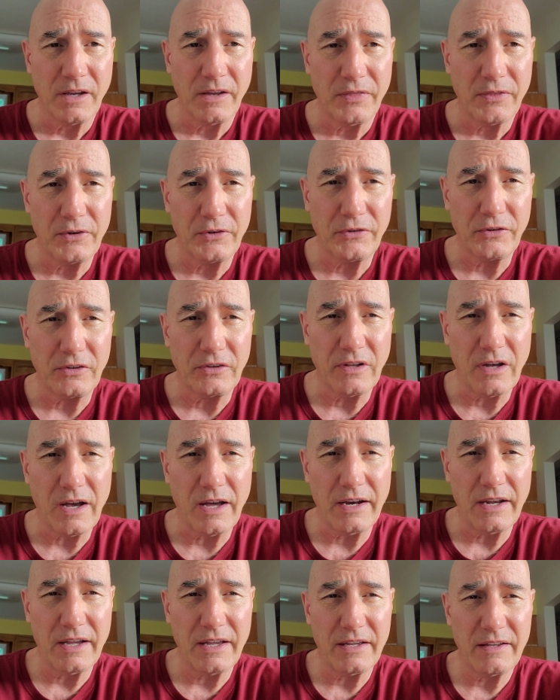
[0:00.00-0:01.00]
There's a
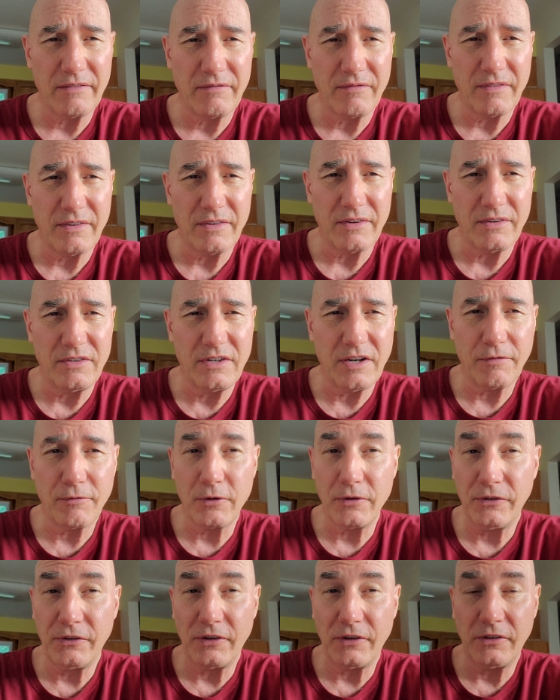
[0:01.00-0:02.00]
lot of
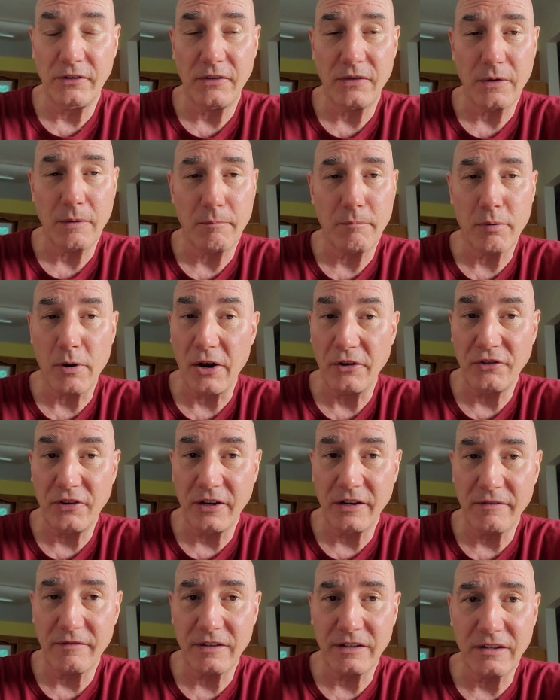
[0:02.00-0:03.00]
differences in the
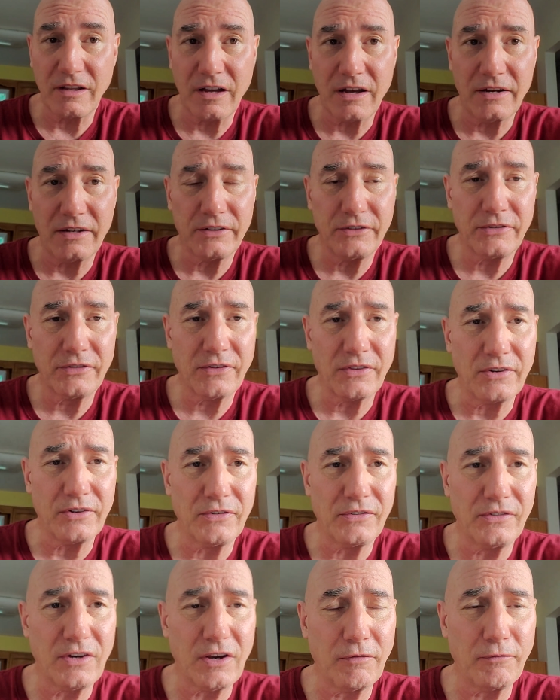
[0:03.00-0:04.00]
brushing of the lugs.
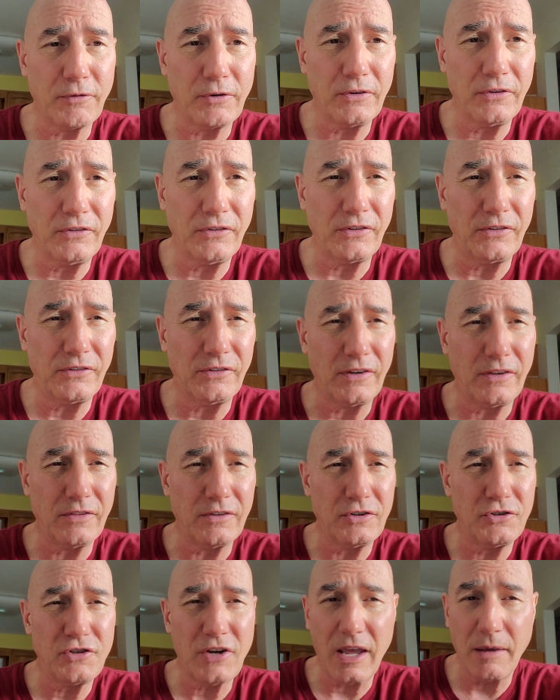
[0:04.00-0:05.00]
There's differences in
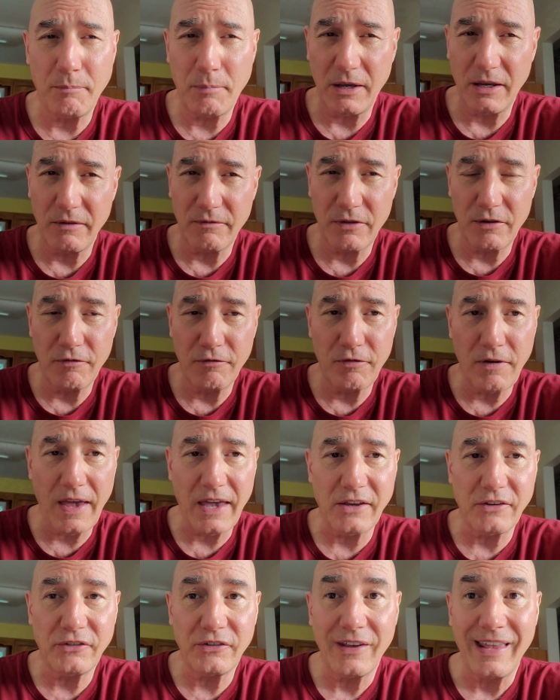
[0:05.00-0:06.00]
the shaping of the
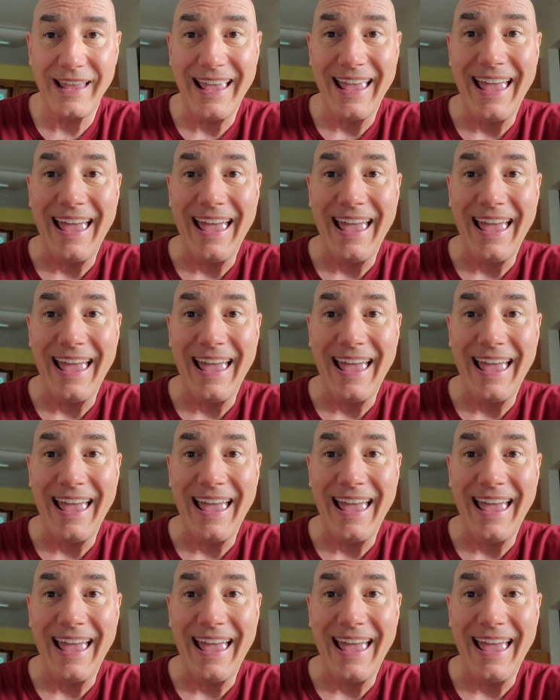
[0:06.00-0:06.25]
face.